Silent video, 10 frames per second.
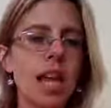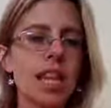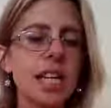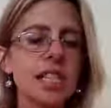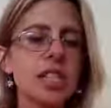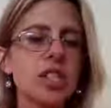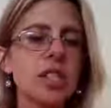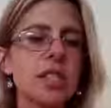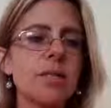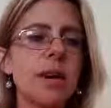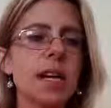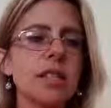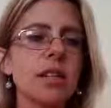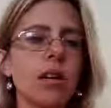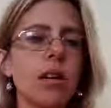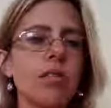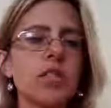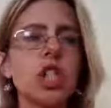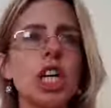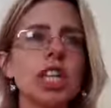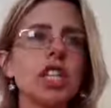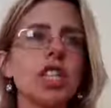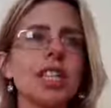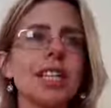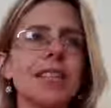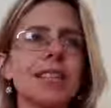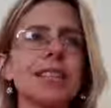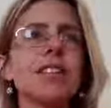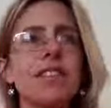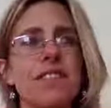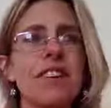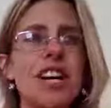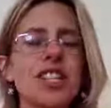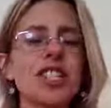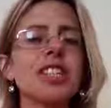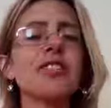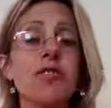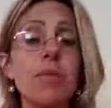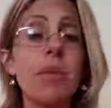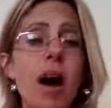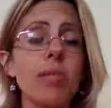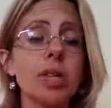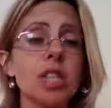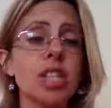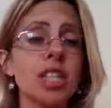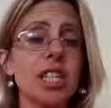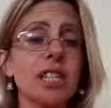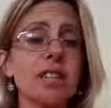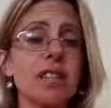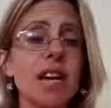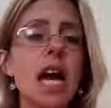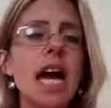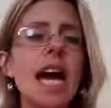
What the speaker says: Then it's just a matter of changing it, refreshing, republishing it, and